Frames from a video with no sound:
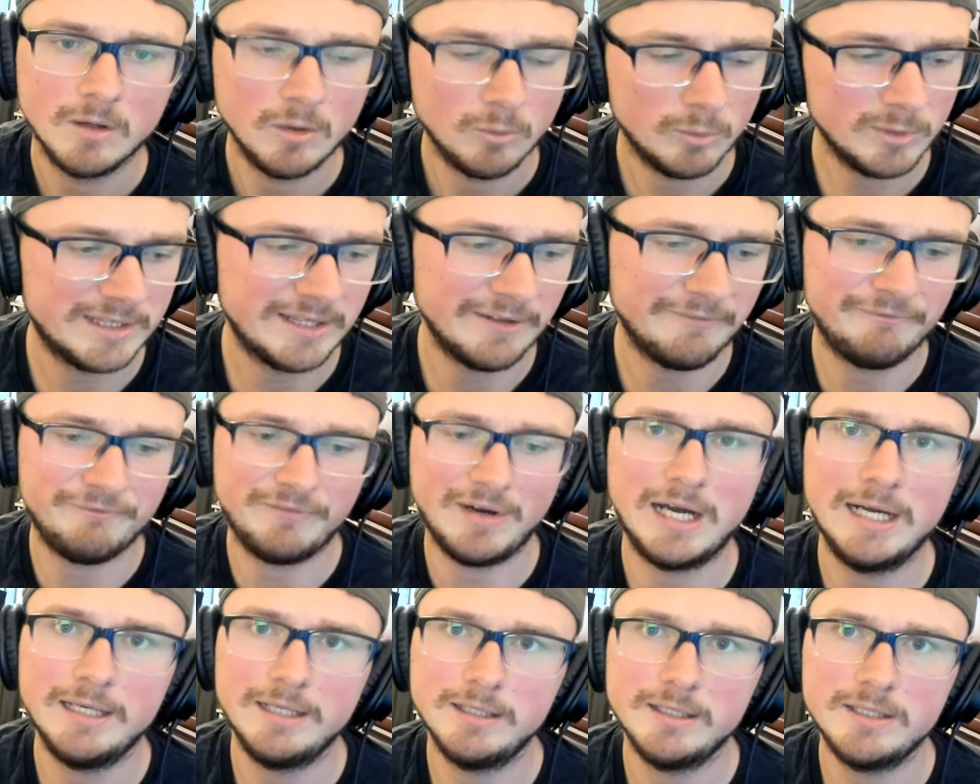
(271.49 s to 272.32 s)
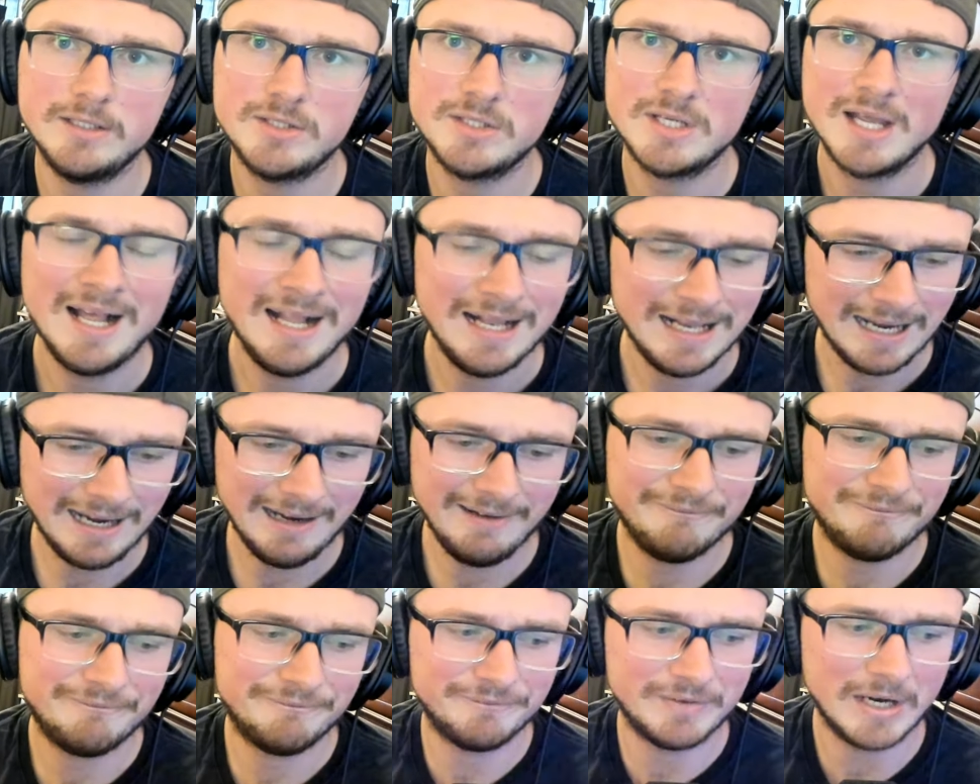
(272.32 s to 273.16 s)
with the violence.
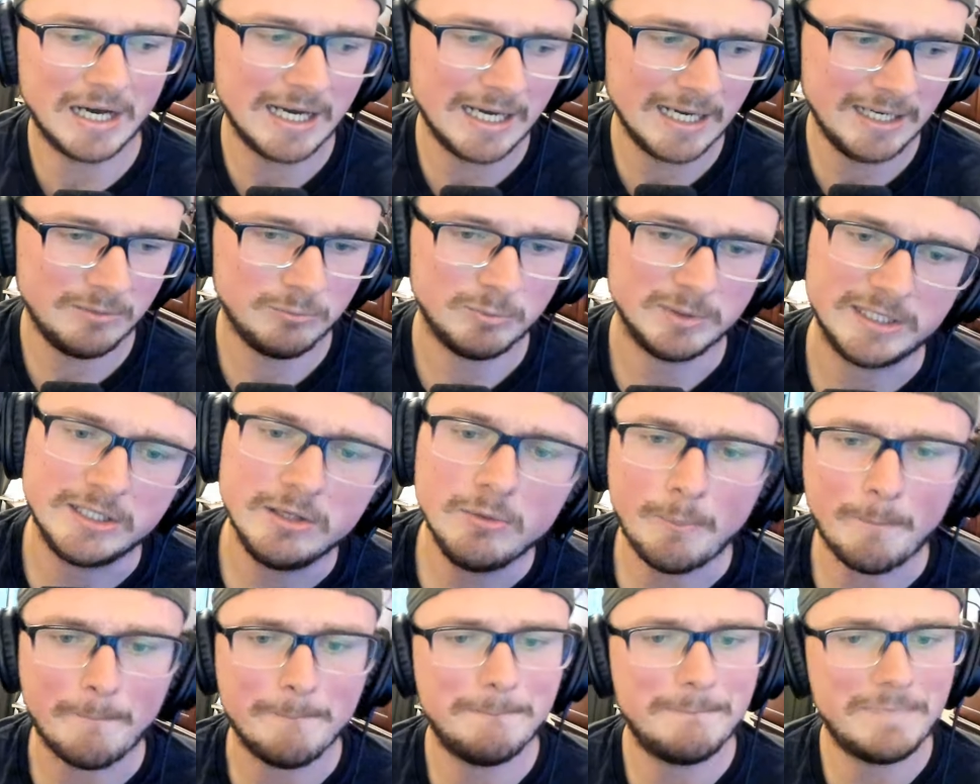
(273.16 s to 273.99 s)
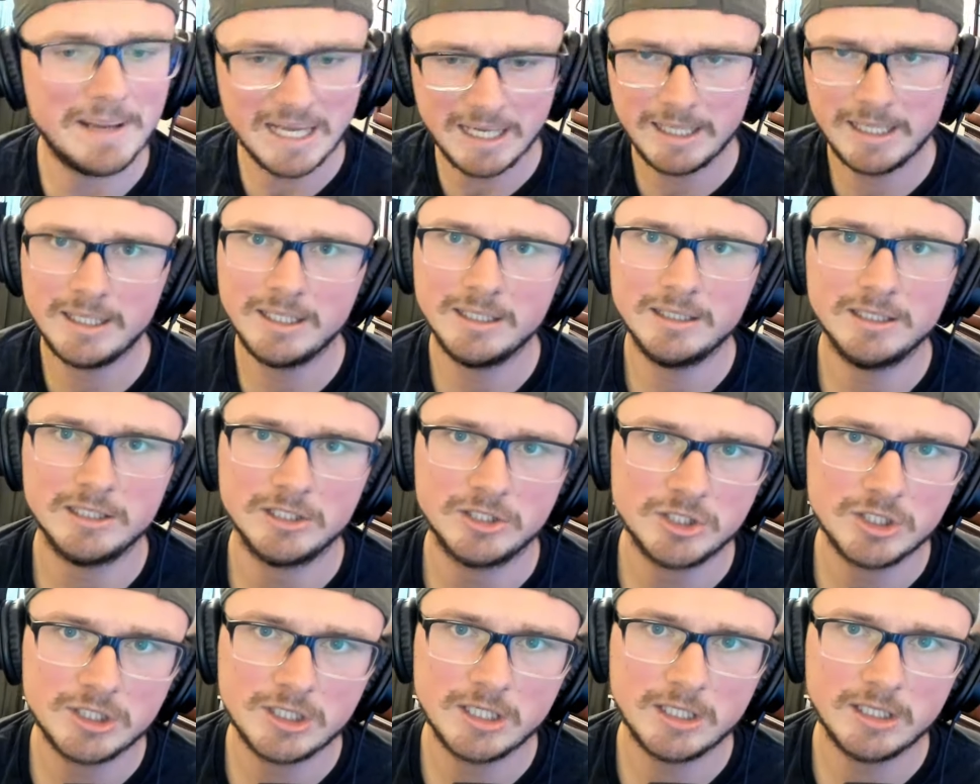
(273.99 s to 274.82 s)
I'm fine with you banging the
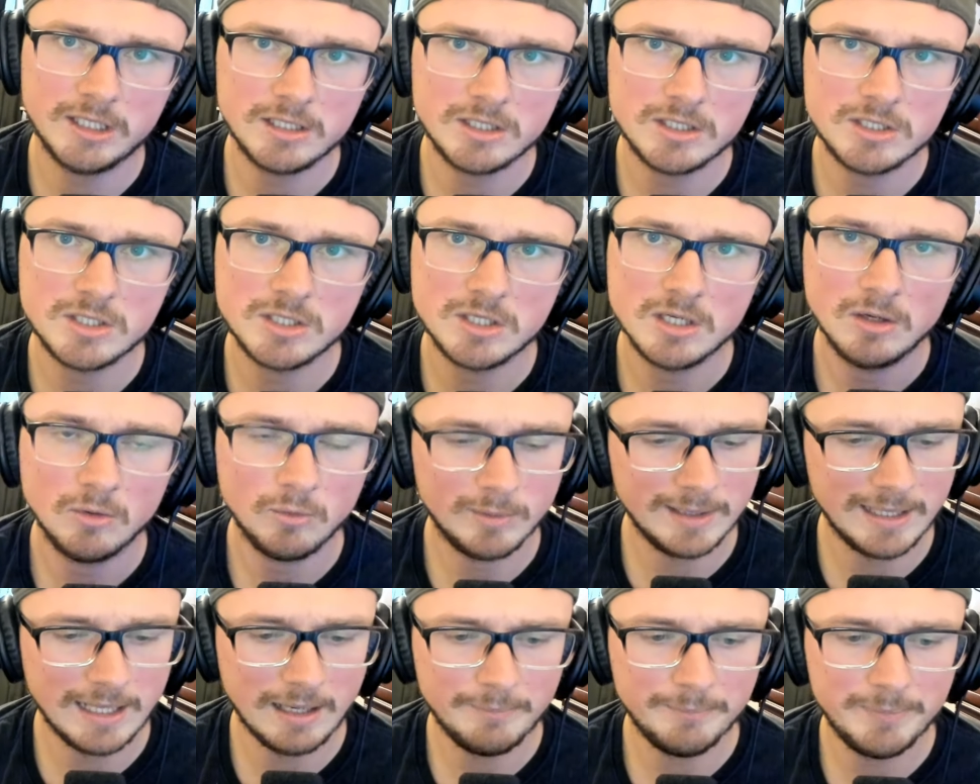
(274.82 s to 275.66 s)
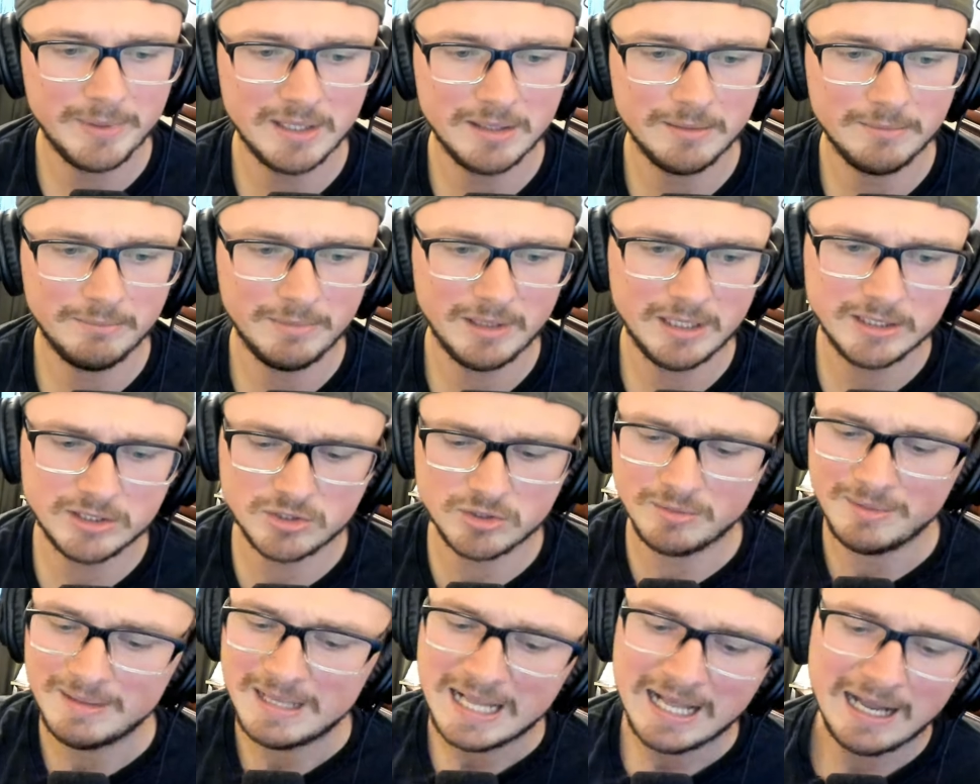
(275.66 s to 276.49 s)
chicks without being married
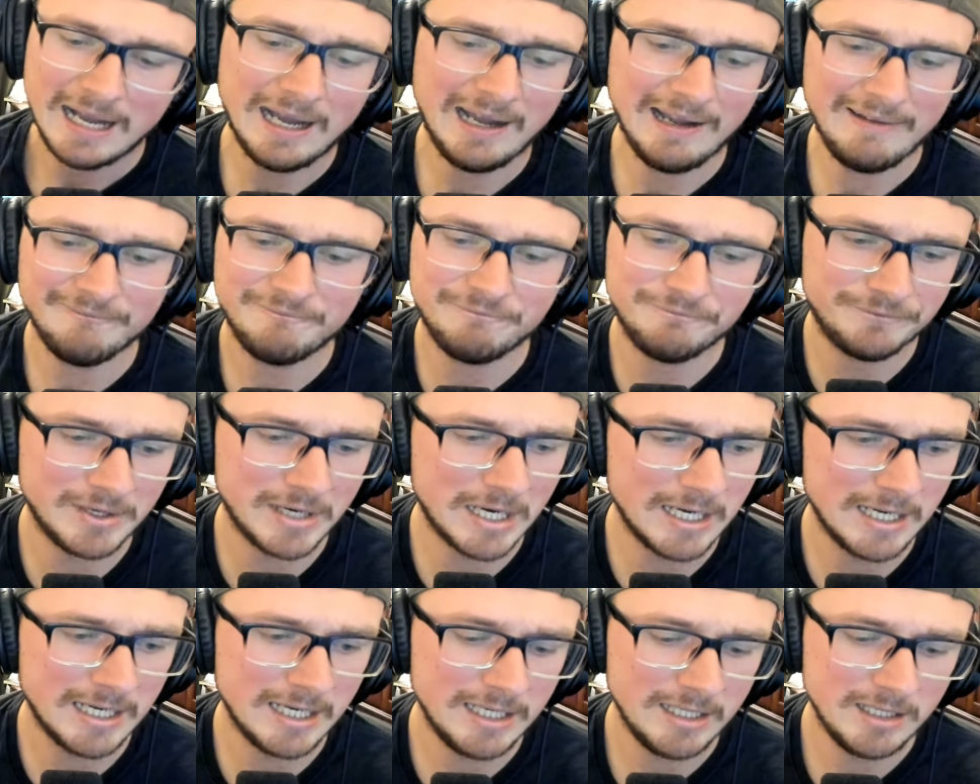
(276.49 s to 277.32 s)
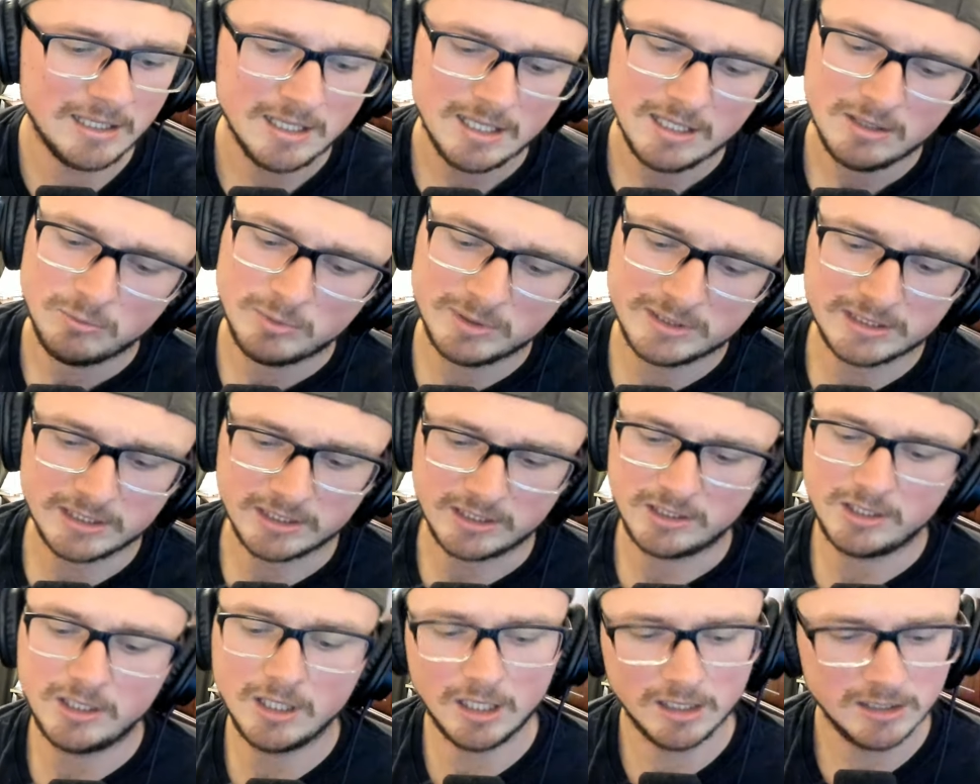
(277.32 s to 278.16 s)
to. I'm fine with the
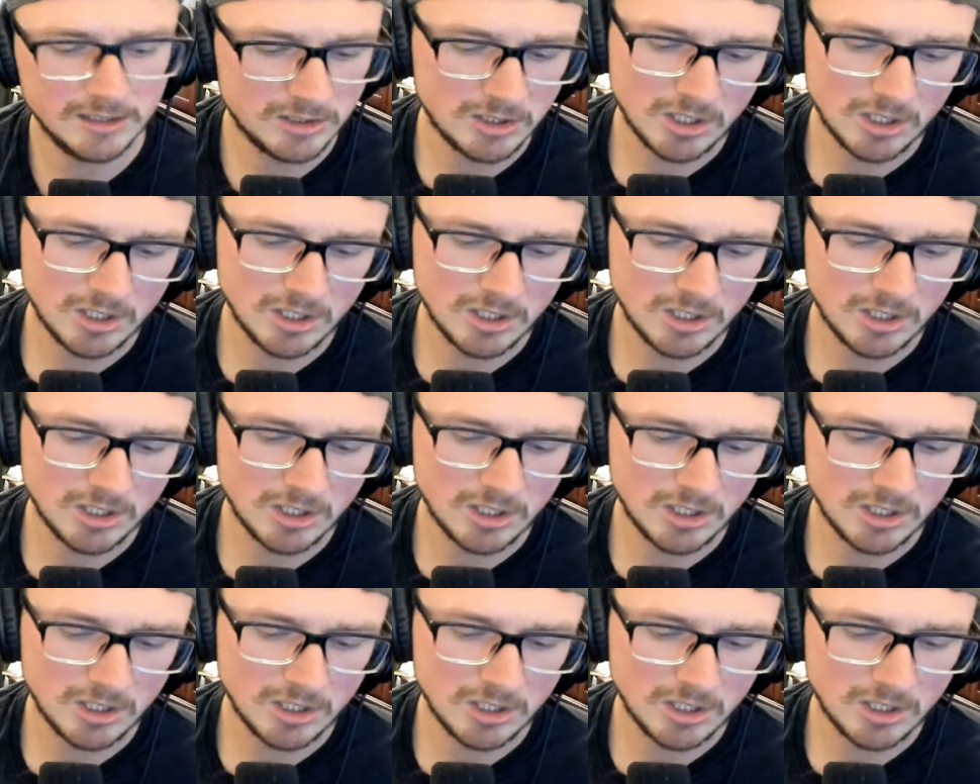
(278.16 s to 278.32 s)
gun